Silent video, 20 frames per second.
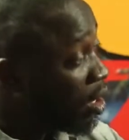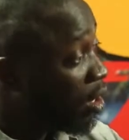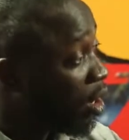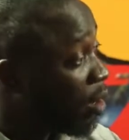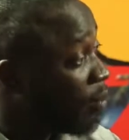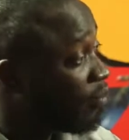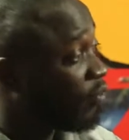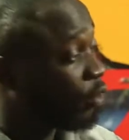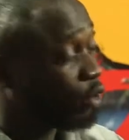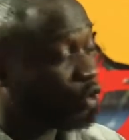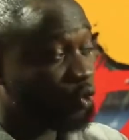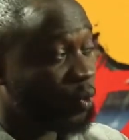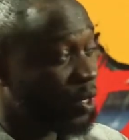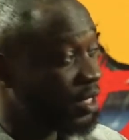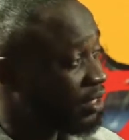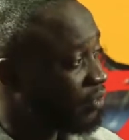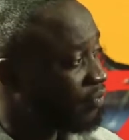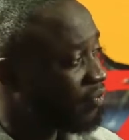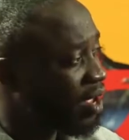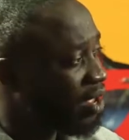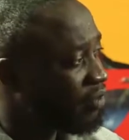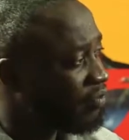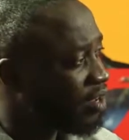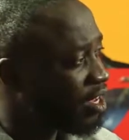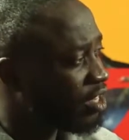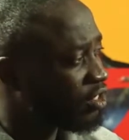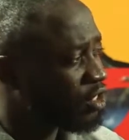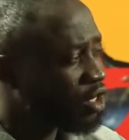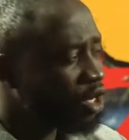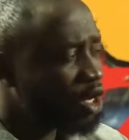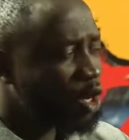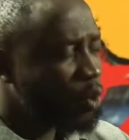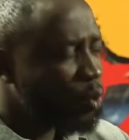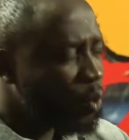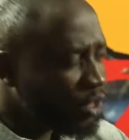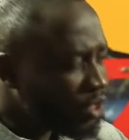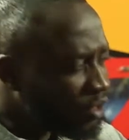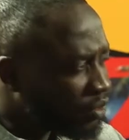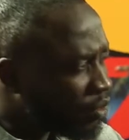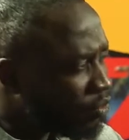club for 25 years,
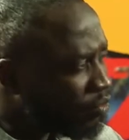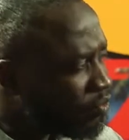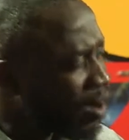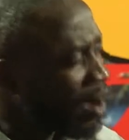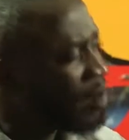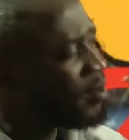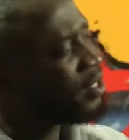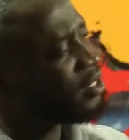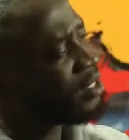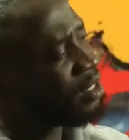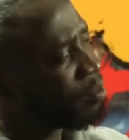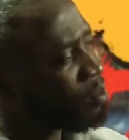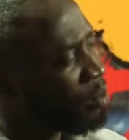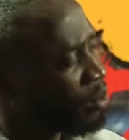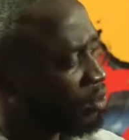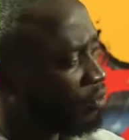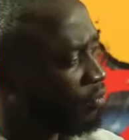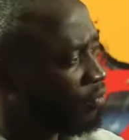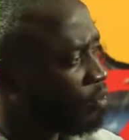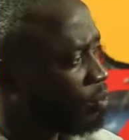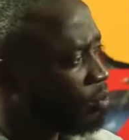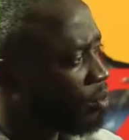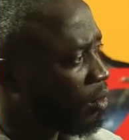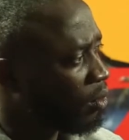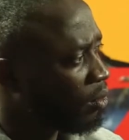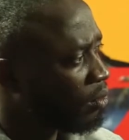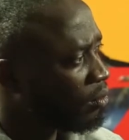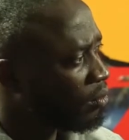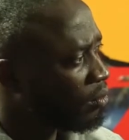which is a rarity in modern football.